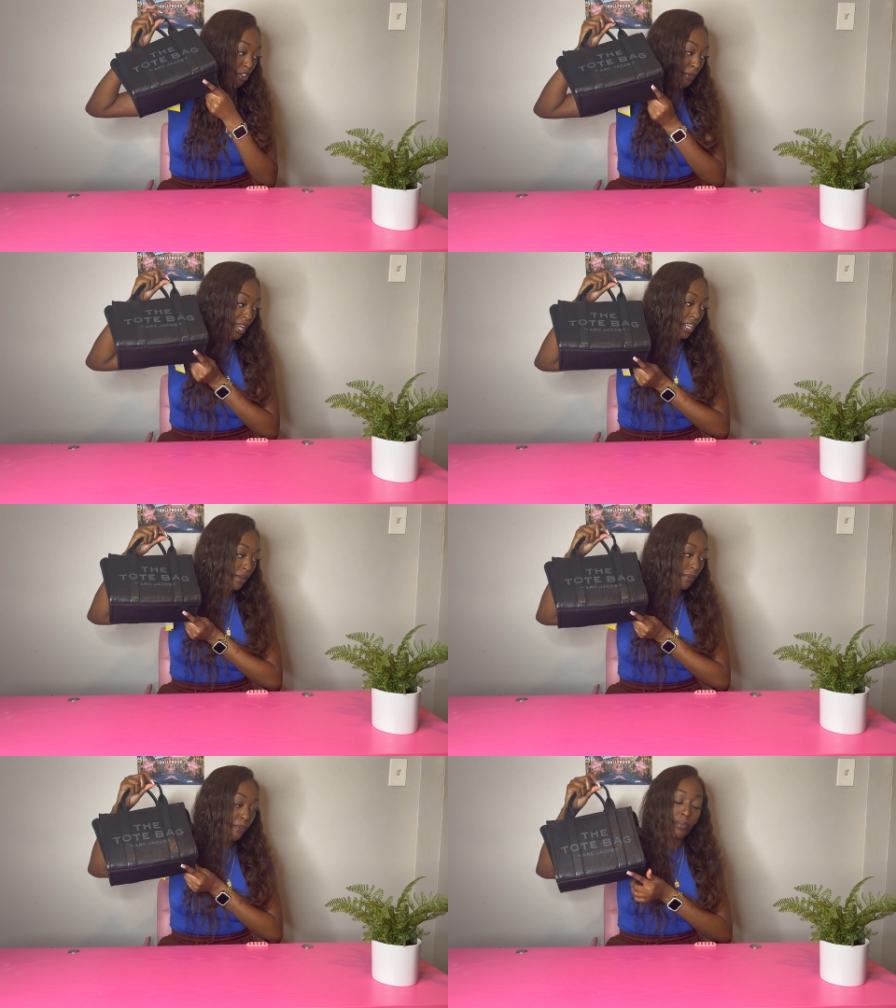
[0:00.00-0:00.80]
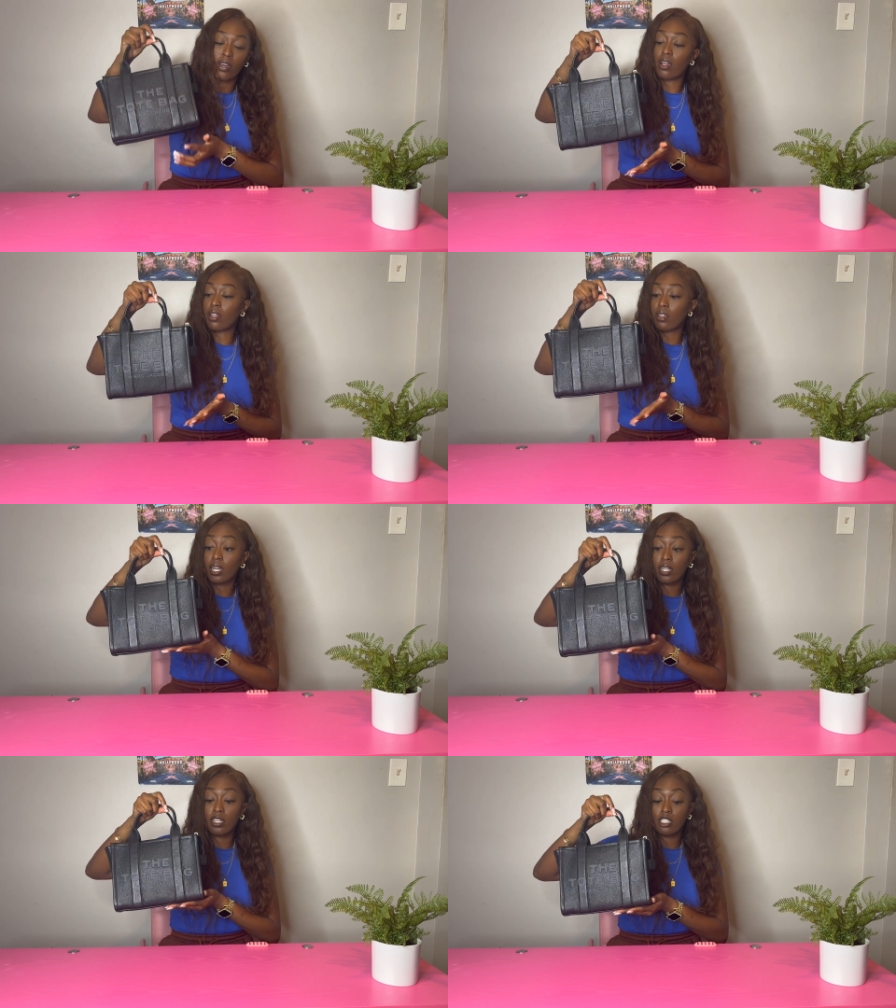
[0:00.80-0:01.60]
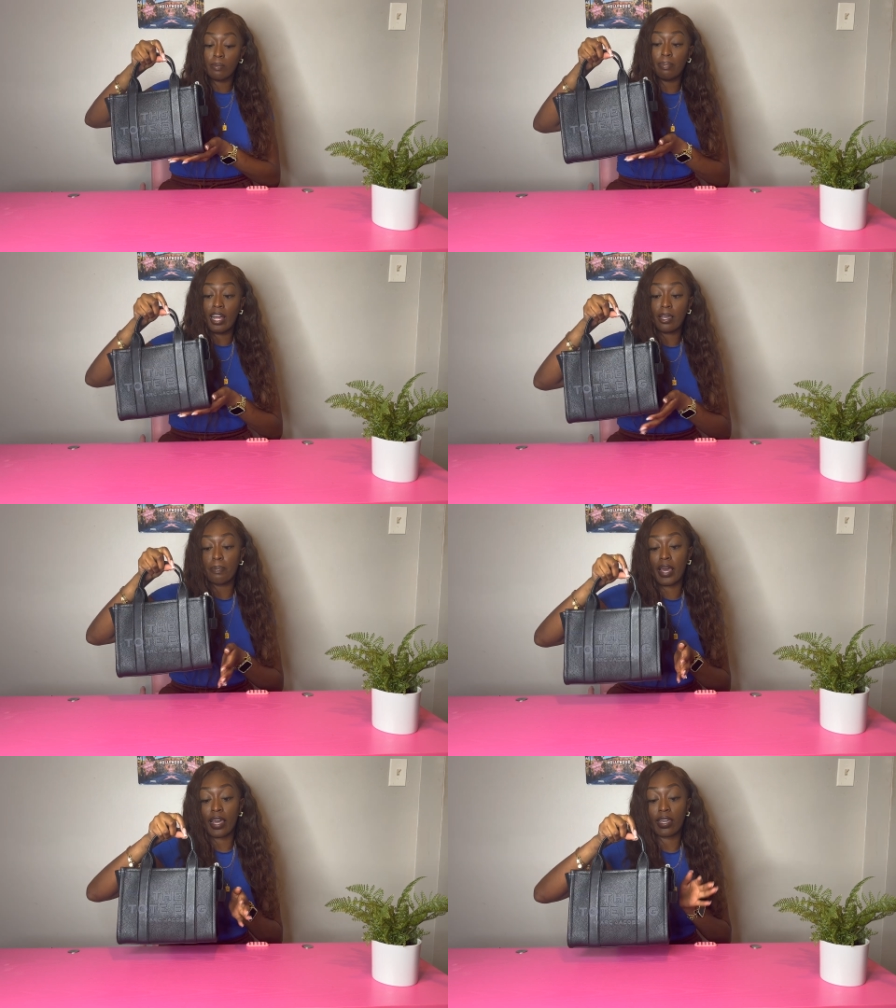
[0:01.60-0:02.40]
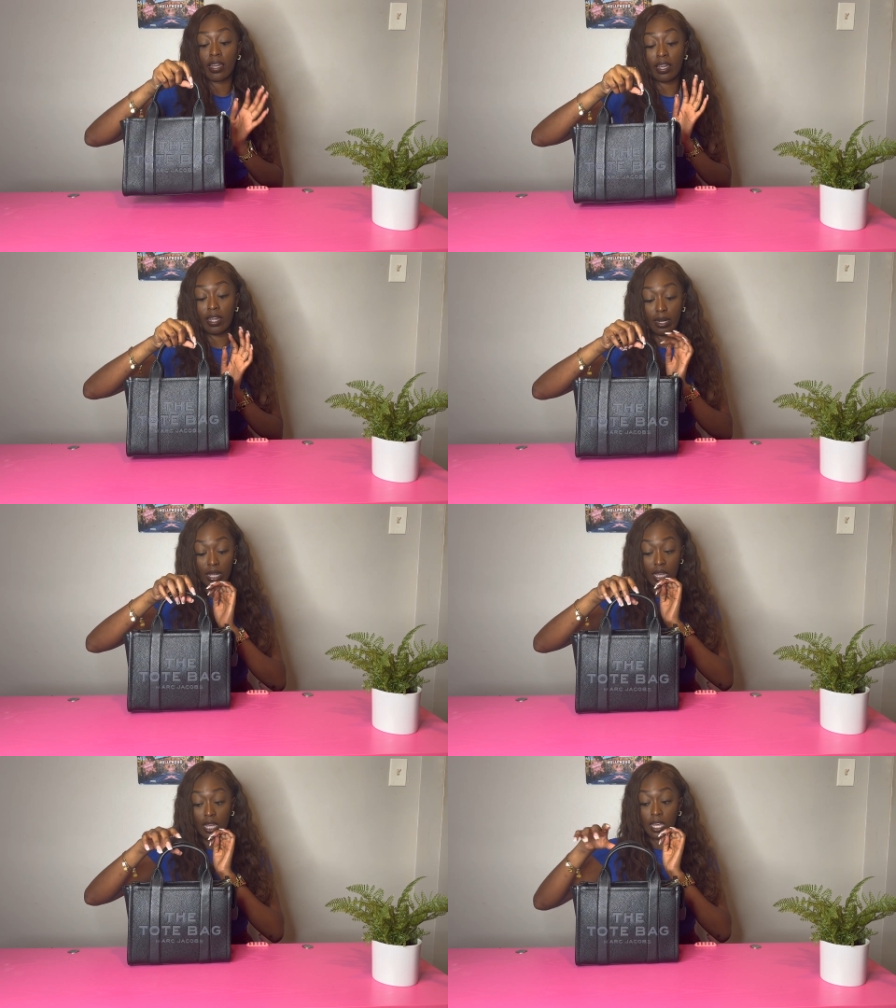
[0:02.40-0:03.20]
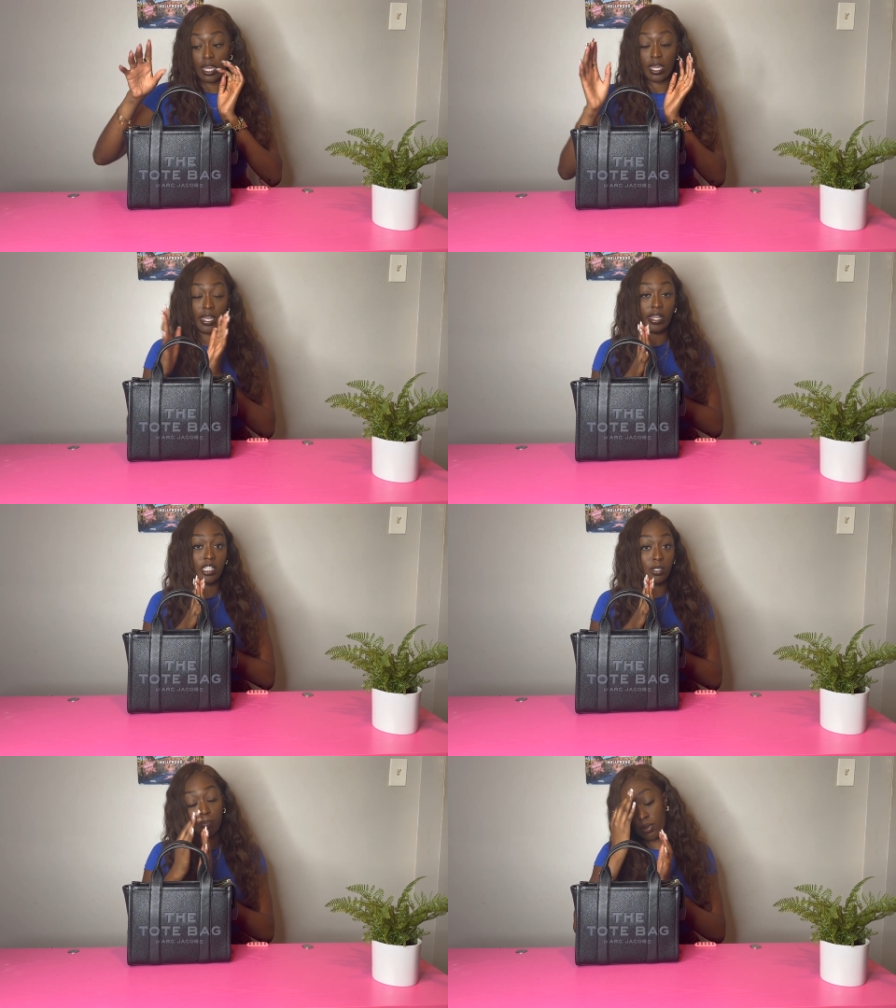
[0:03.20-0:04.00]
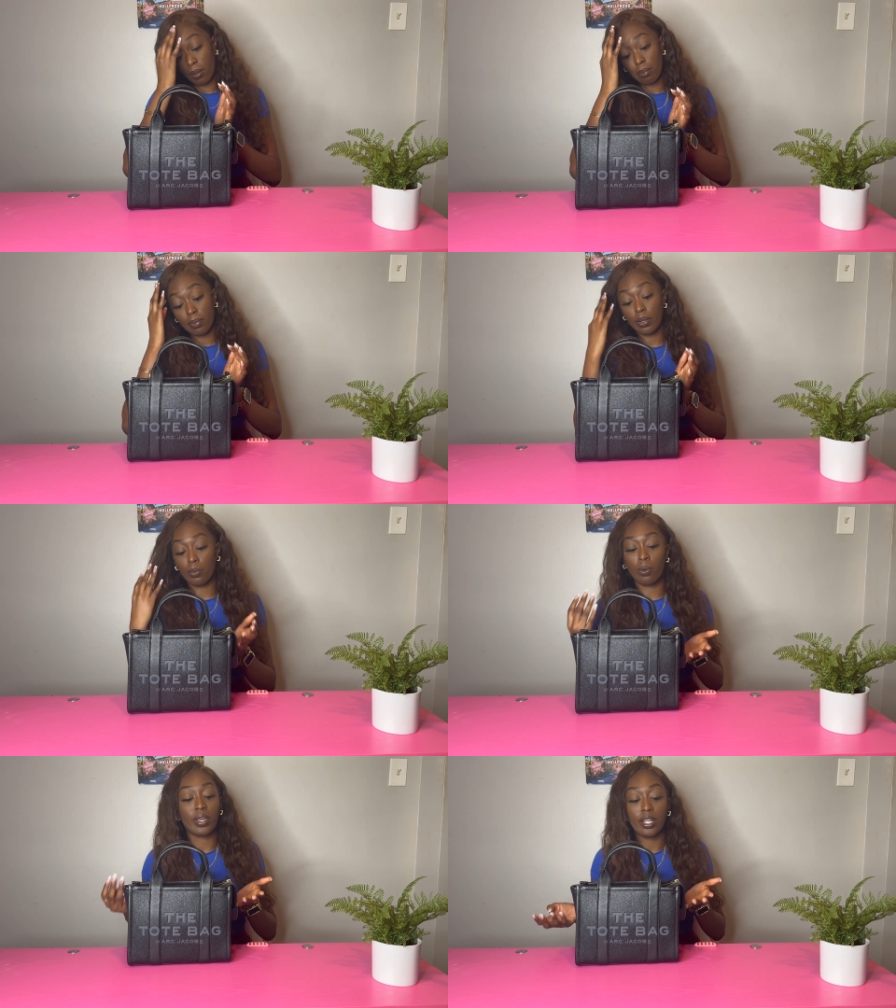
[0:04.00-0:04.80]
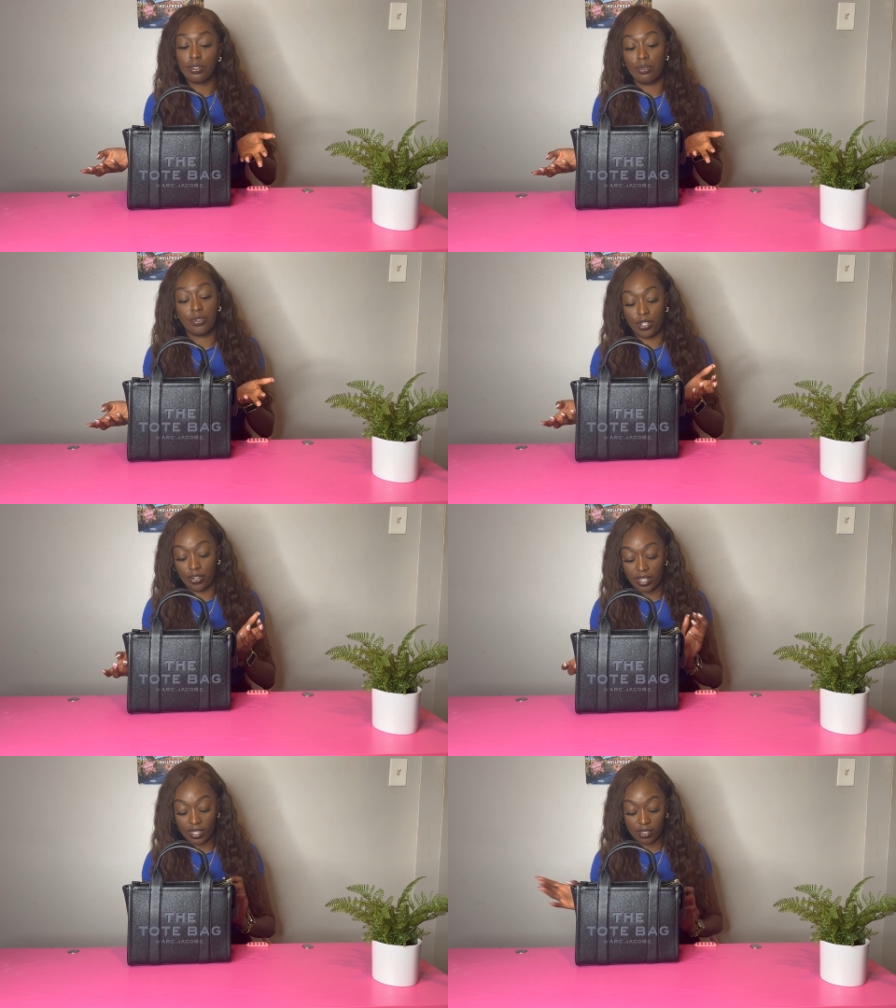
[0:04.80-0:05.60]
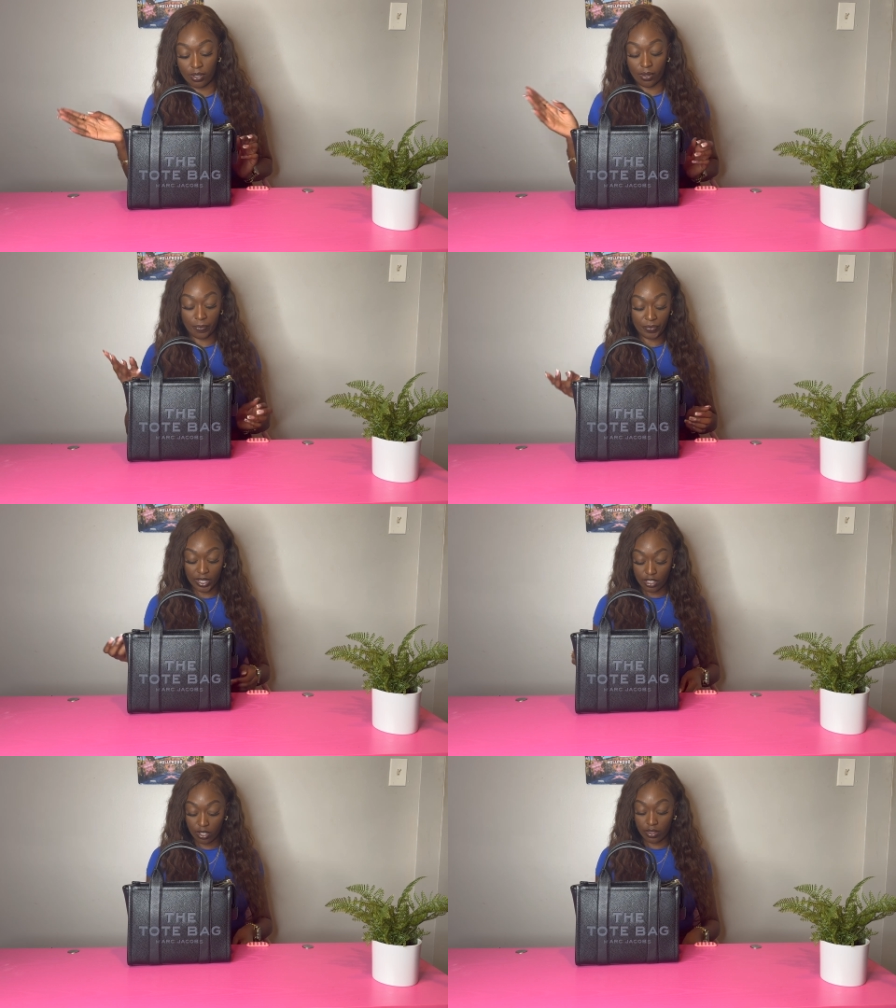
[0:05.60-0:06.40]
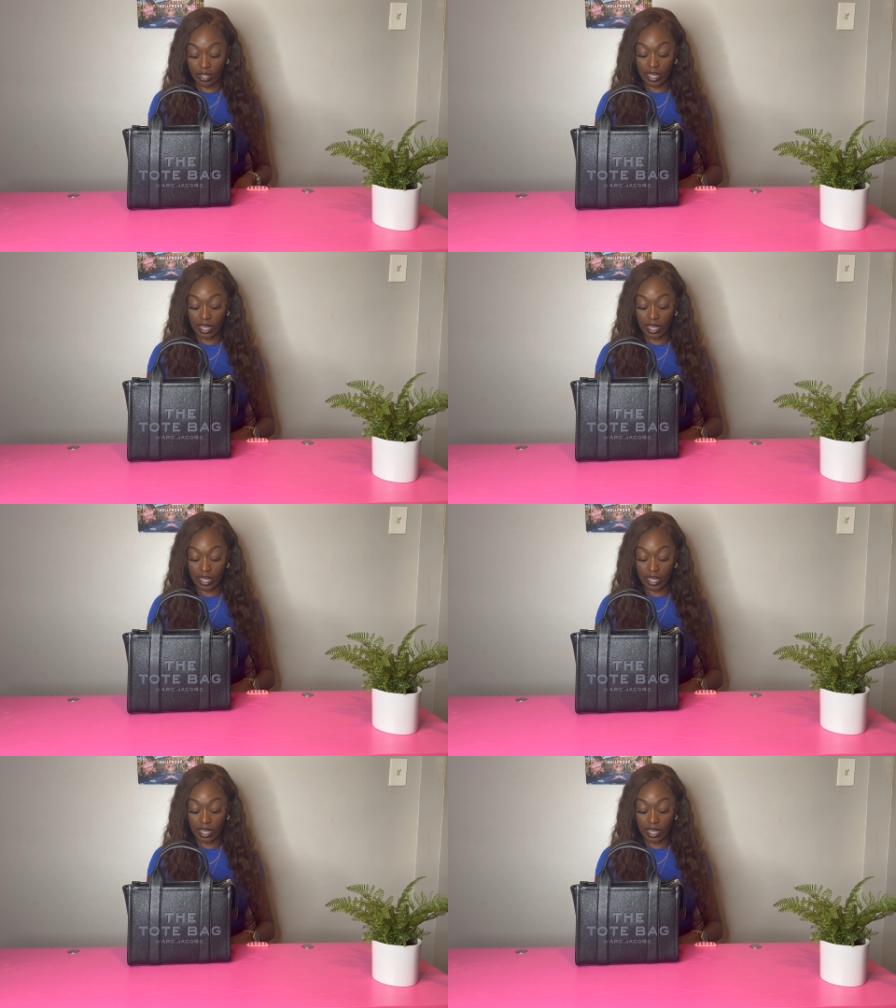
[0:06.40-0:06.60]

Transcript: the bottom, but luckily it's a black bag and it probably won't get too dirty, so that's a good thing.